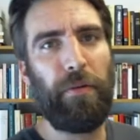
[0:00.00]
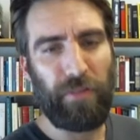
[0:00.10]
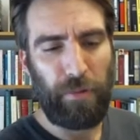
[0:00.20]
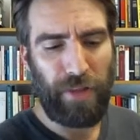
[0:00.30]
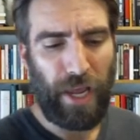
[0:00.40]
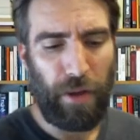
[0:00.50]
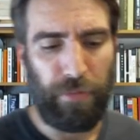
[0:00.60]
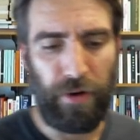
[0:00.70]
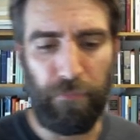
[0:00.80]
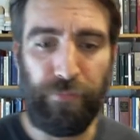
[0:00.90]
Same thing
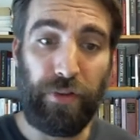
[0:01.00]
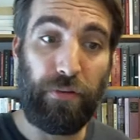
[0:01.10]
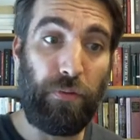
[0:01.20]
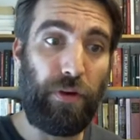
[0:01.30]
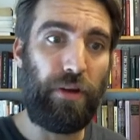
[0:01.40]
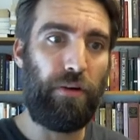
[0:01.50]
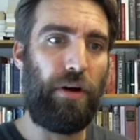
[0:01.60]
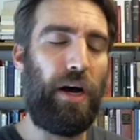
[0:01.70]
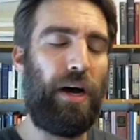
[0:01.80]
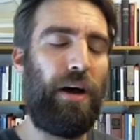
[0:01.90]
happened
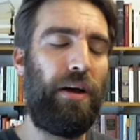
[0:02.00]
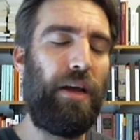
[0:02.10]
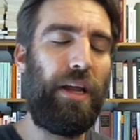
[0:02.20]
uh,